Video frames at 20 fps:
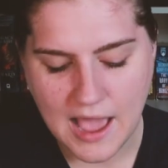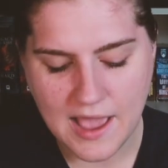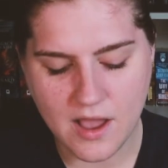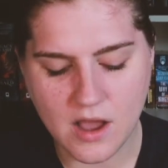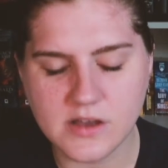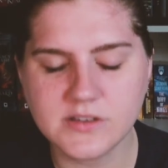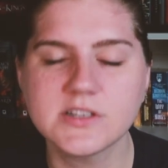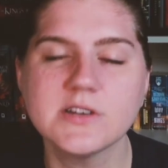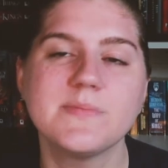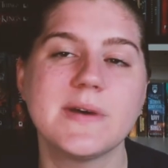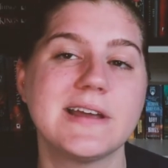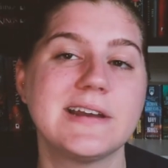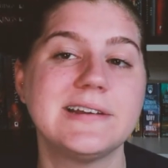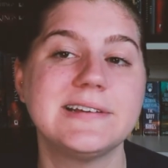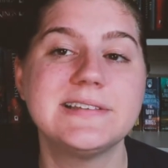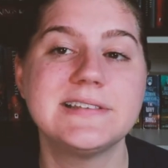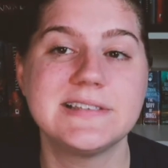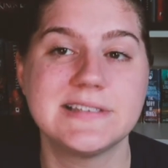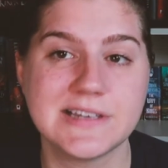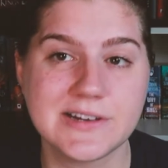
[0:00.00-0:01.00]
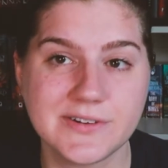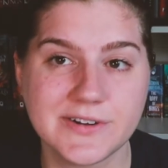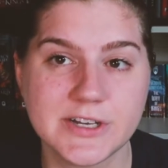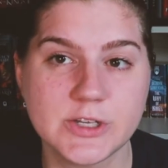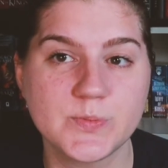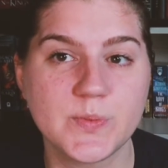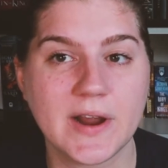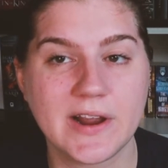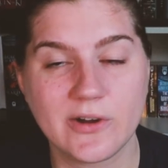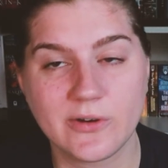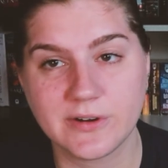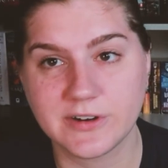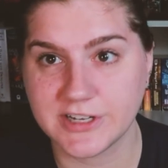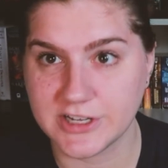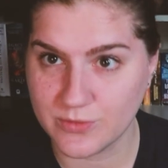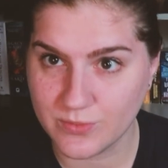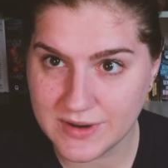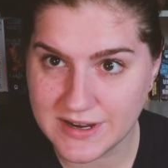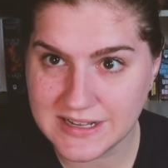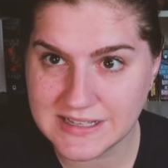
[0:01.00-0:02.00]
I also made a series
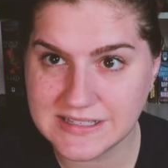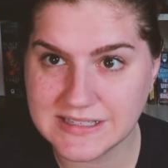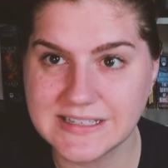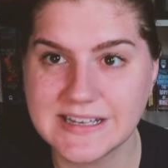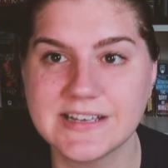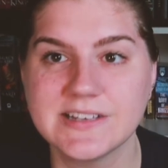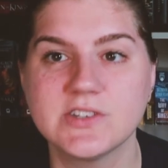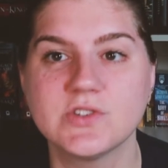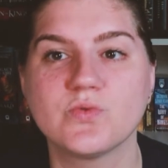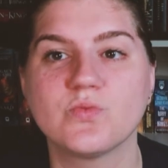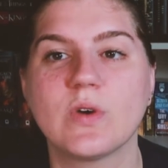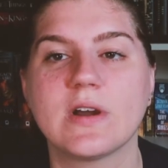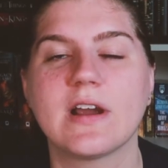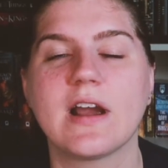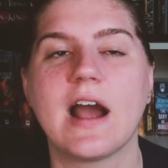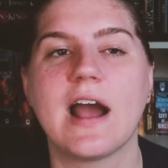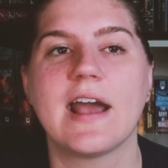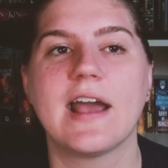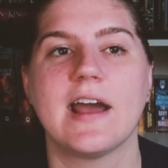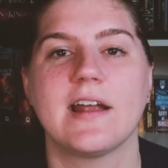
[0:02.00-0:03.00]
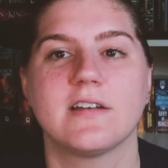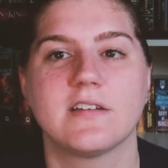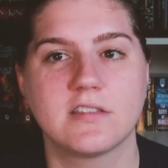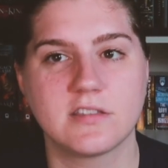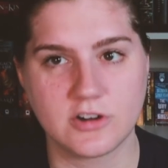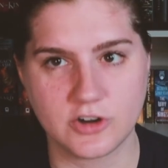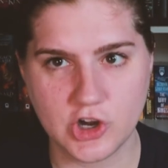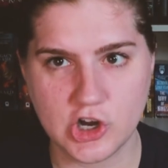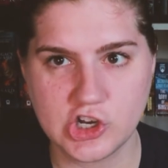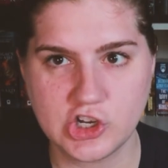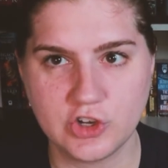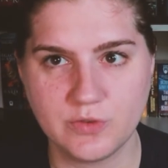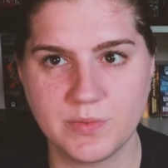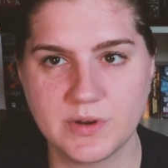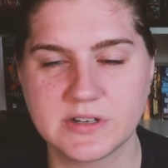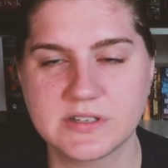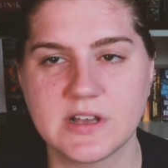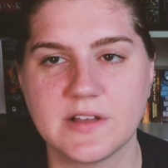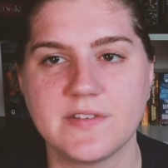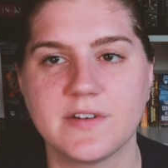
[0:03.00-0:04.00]
priority reads list where I had 32
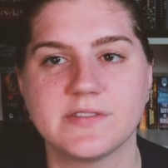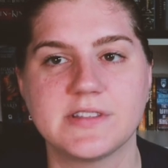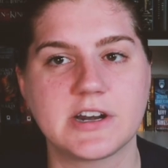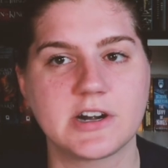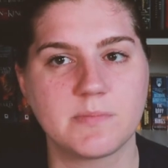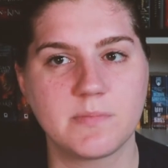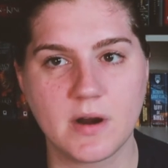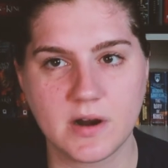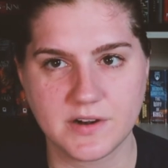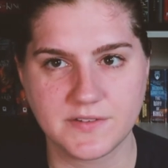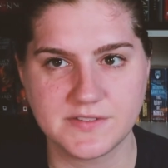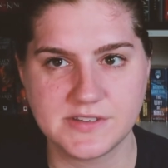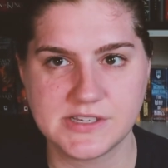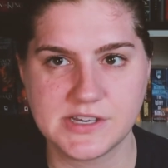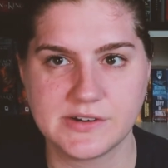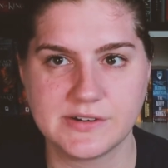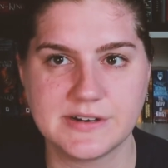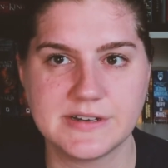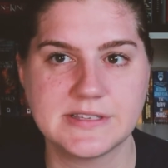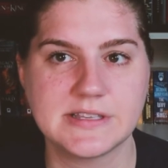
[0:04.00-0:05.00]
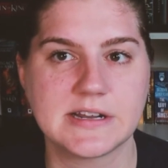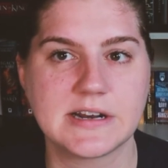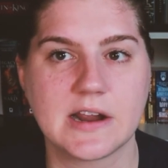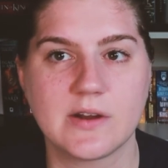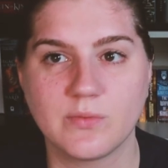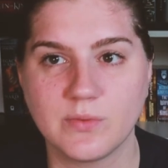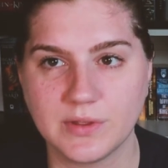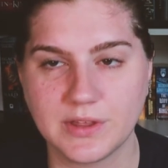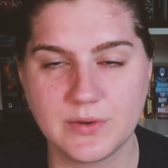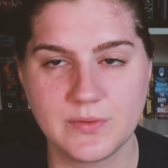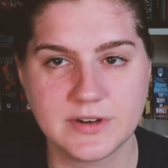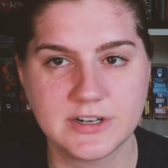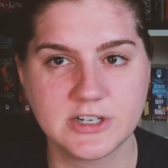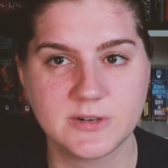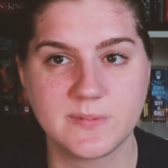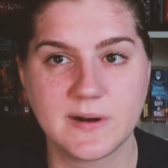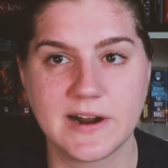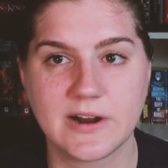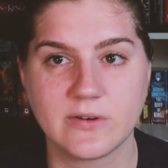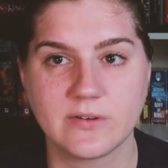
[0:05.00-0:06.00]
books on there that are part of series that I really wanted
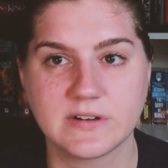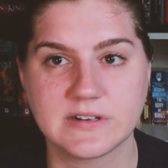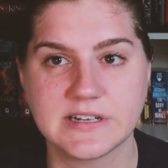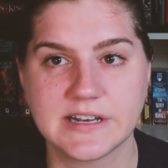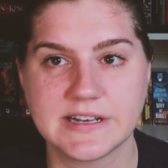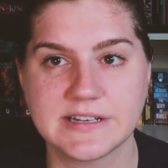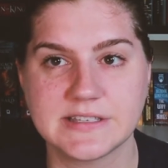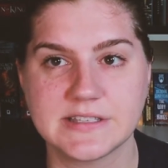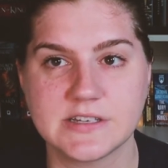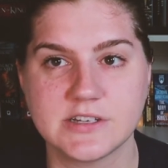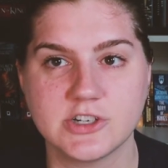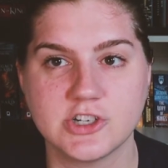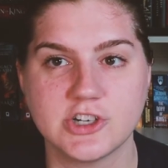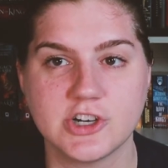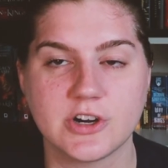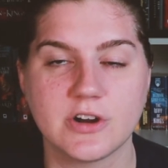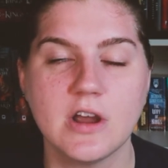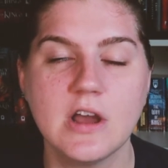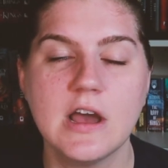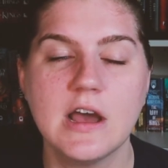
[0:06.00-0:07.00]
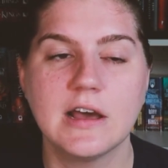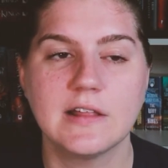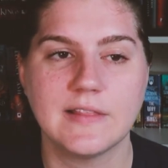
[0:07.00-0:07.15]
to prioritize this year.